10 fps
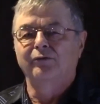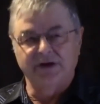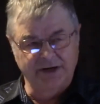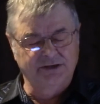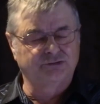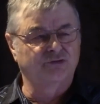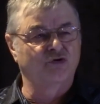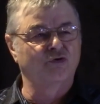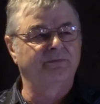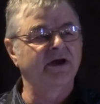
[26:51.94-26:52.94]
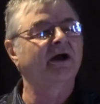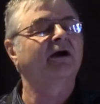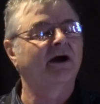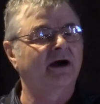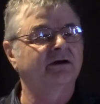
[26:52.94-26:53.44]
We need to open
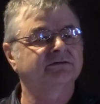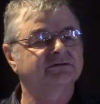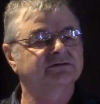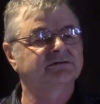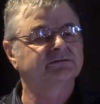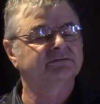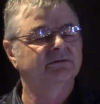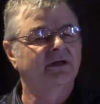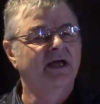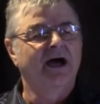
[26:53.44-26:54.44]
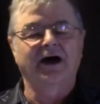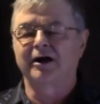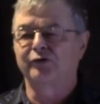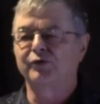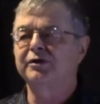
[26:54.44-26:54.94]
our hearts.
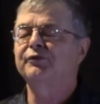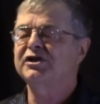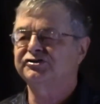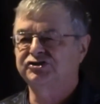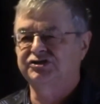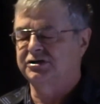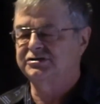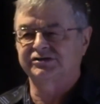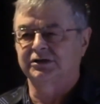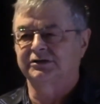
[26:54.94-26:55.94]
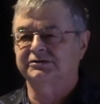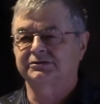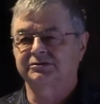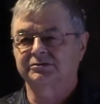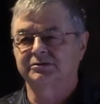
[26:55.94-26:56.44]
Are we with
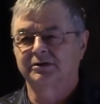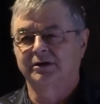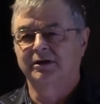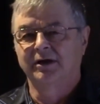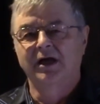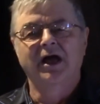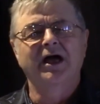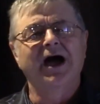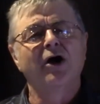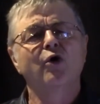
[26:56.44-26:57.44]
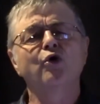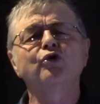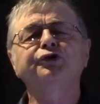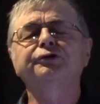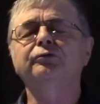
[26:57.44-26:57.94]
Jesus?
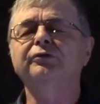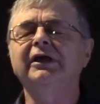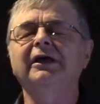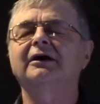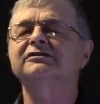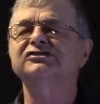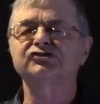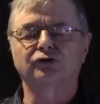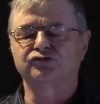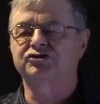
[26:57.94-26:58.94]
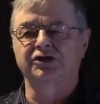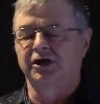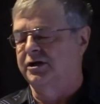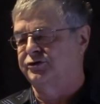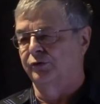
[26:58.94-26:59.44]
Who do we
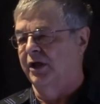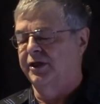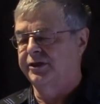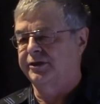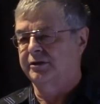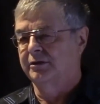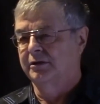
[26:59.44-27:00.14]
associate with?